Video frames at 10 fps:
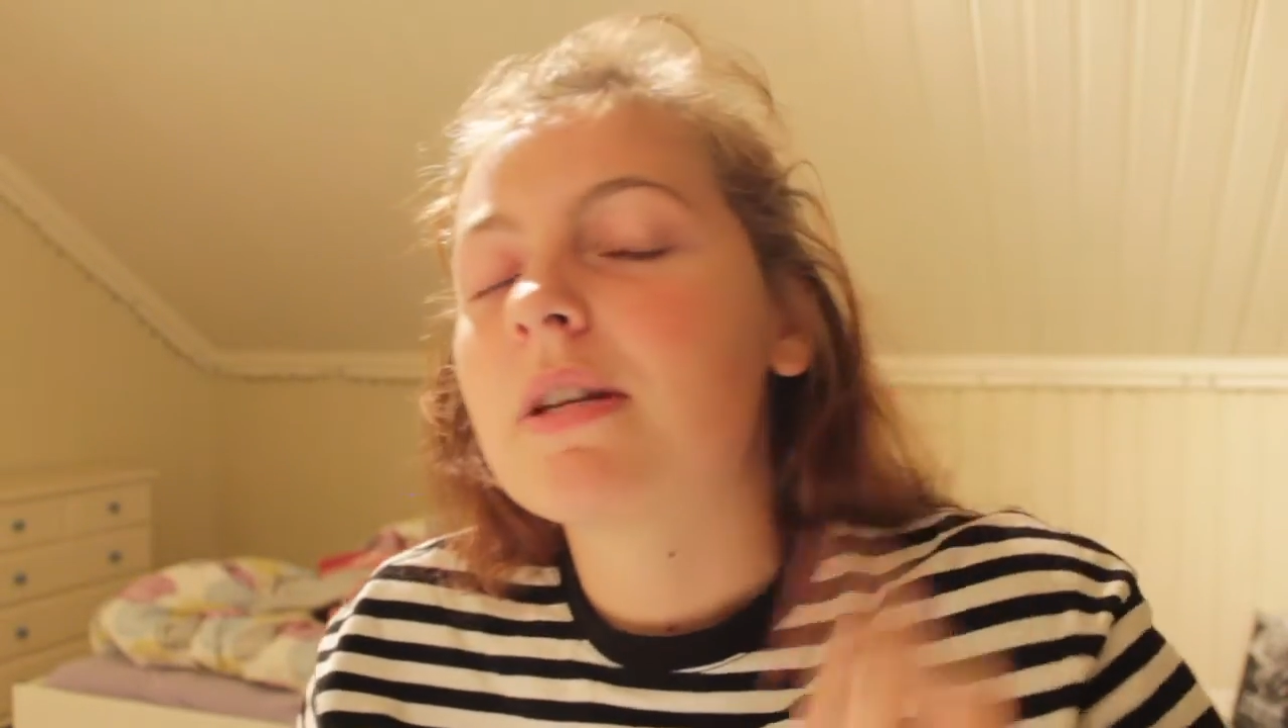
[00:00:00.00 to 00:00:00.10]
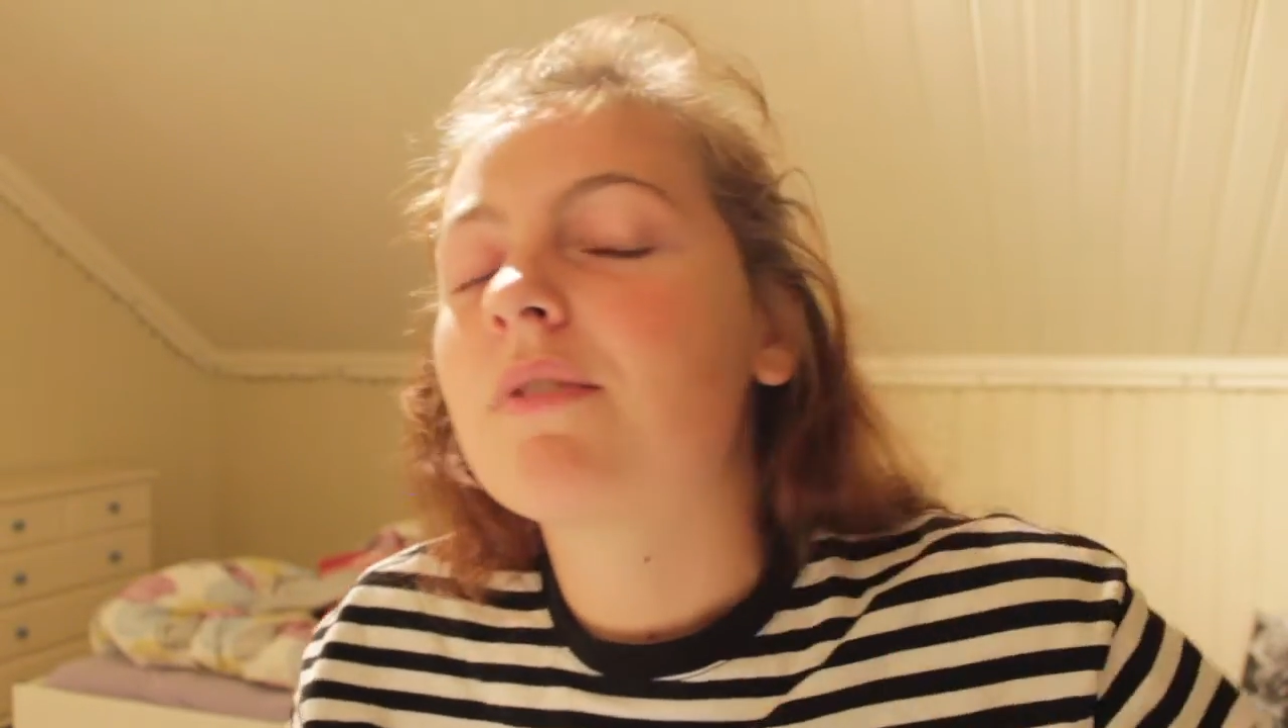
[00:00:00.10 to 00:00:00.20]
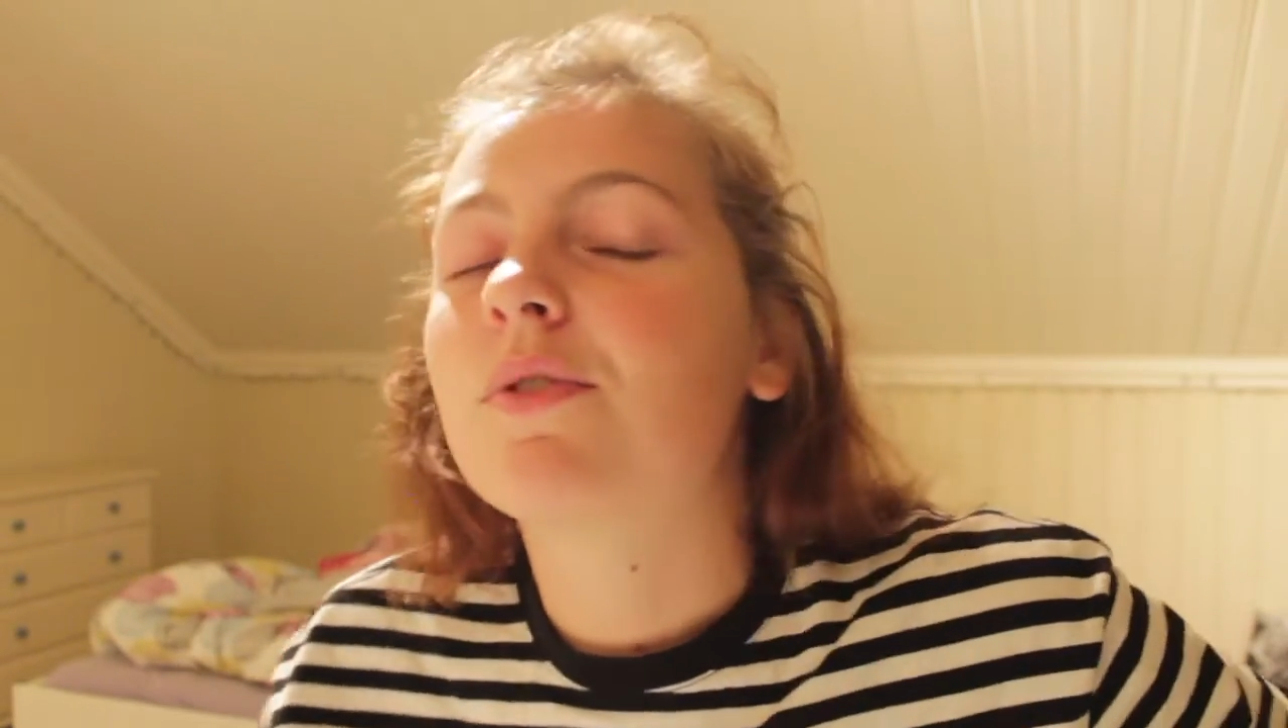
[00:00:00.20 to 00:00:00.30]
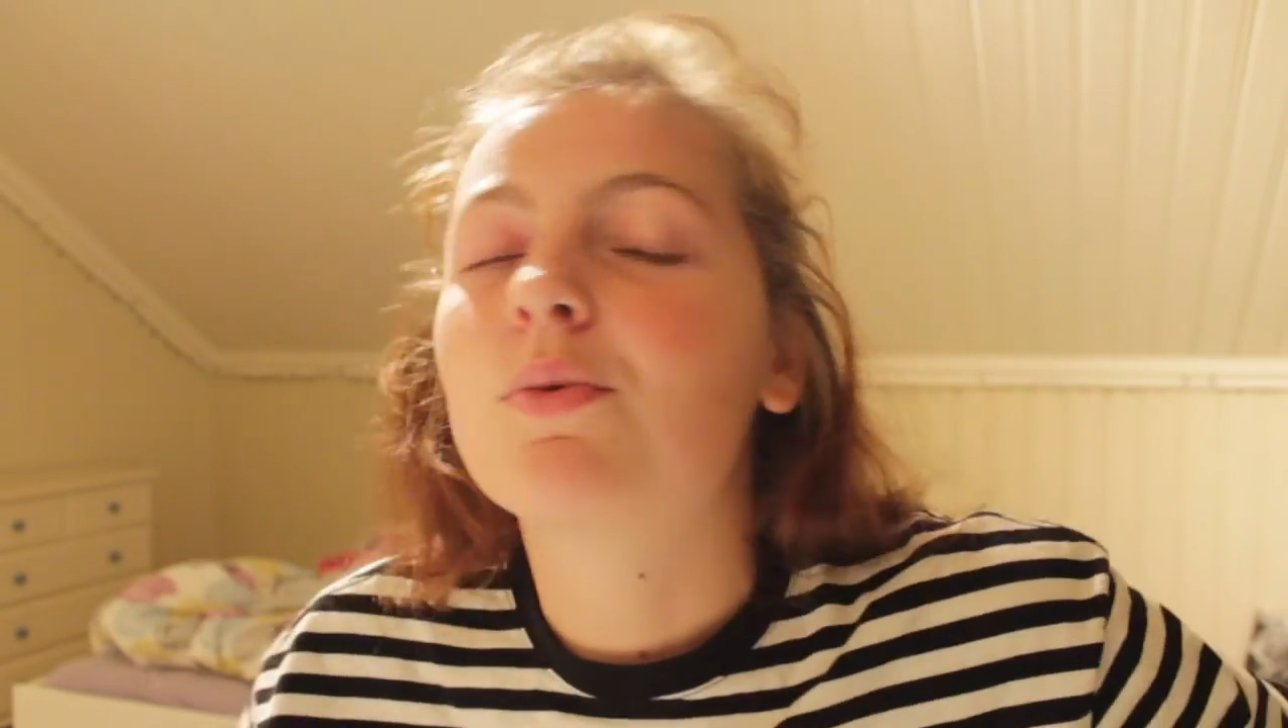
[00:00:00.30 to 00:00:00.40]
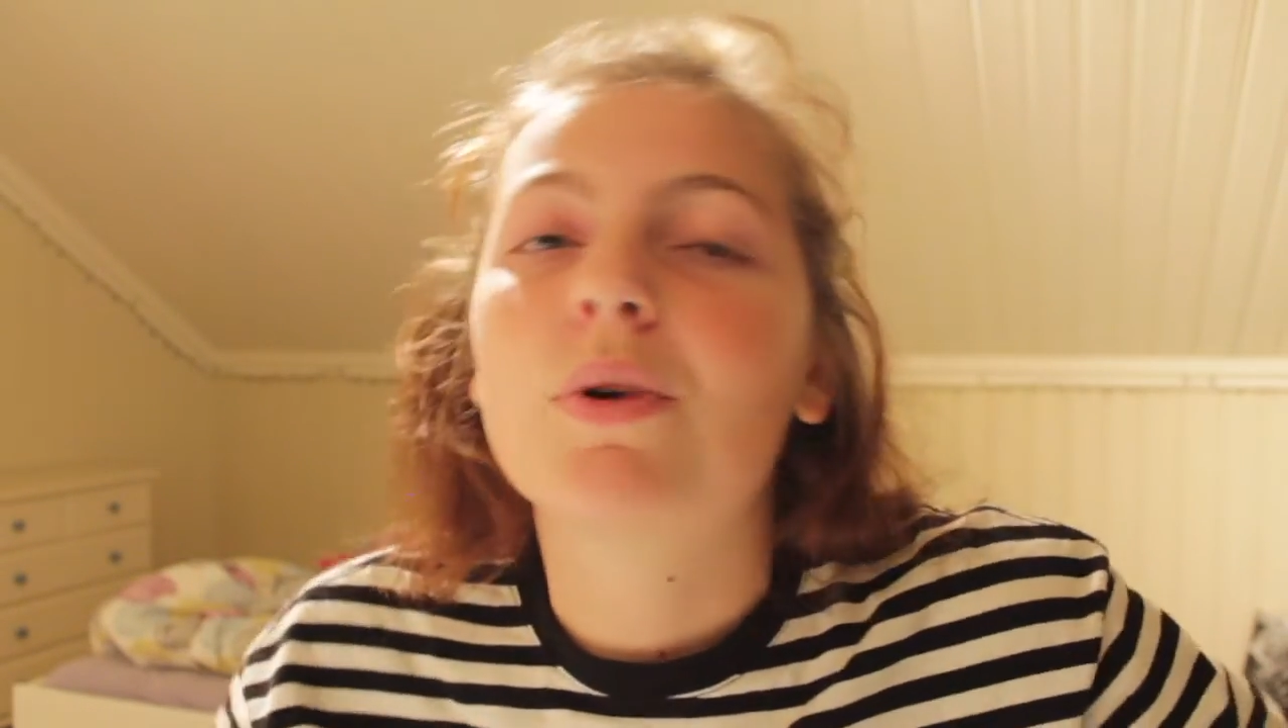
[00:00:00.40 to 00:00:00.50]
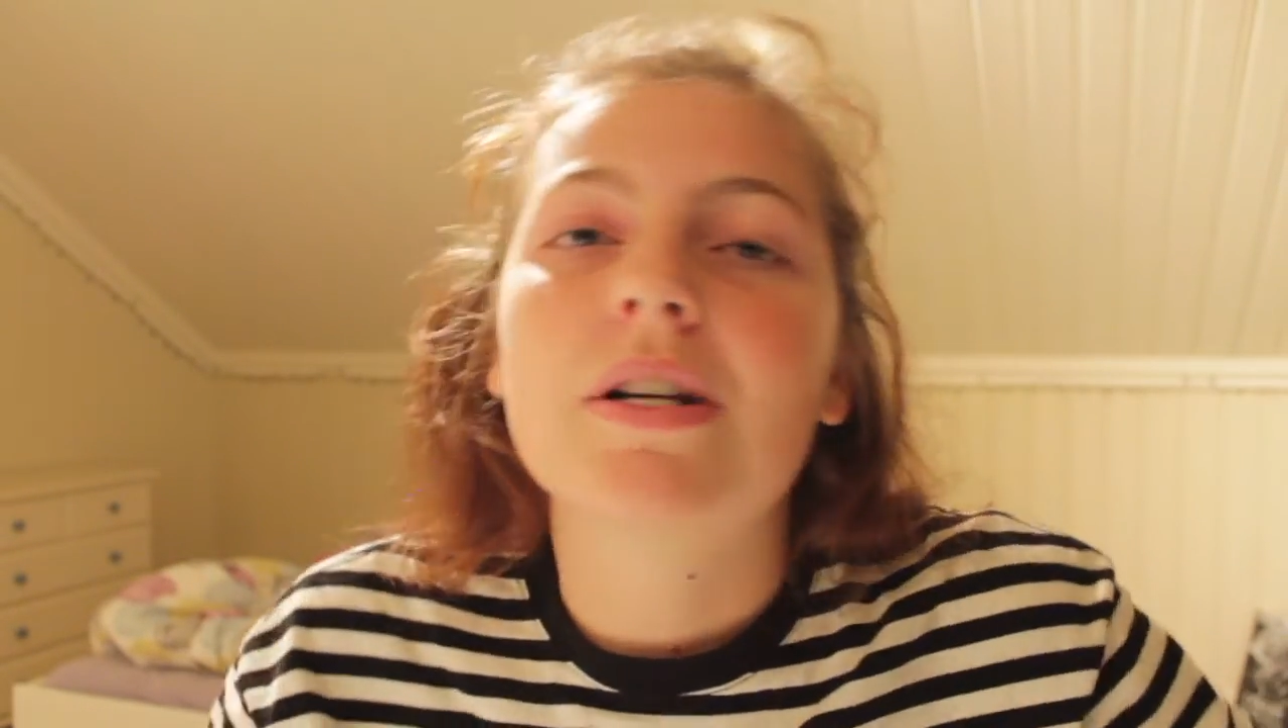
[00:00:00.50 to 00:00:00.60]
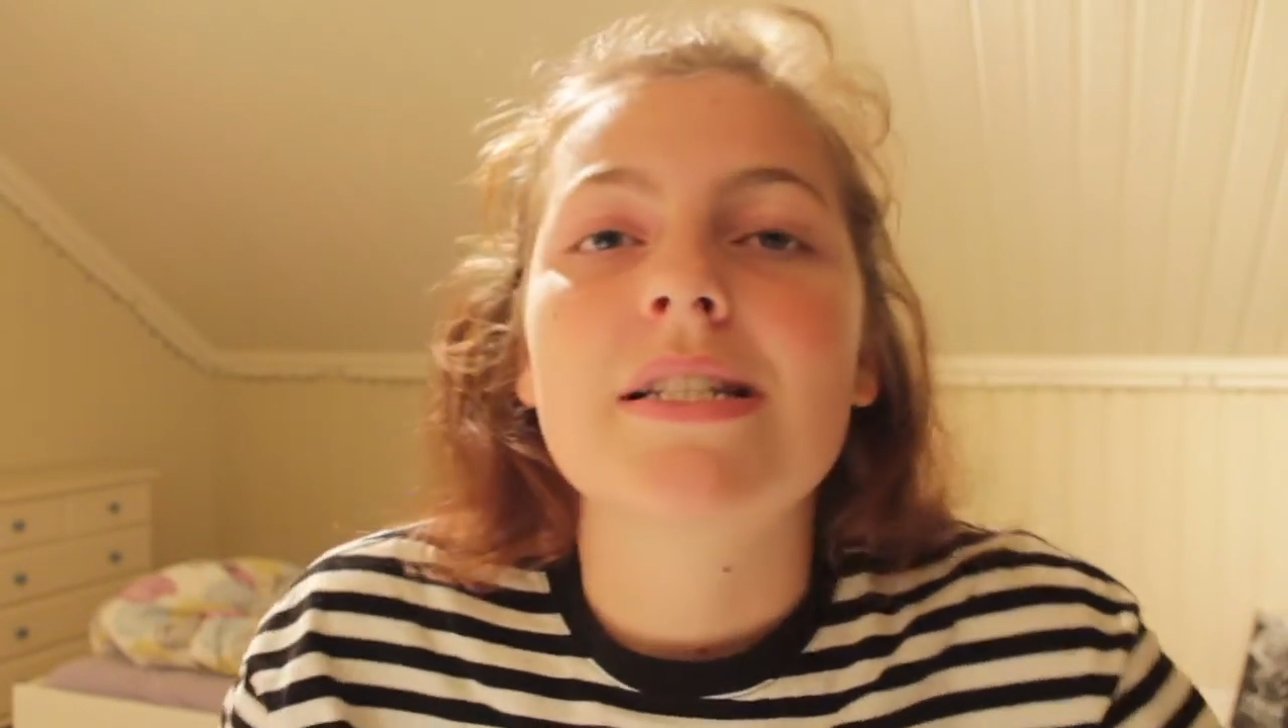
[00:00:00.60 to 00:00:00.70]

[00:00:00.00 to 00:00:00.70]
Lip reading: me if you want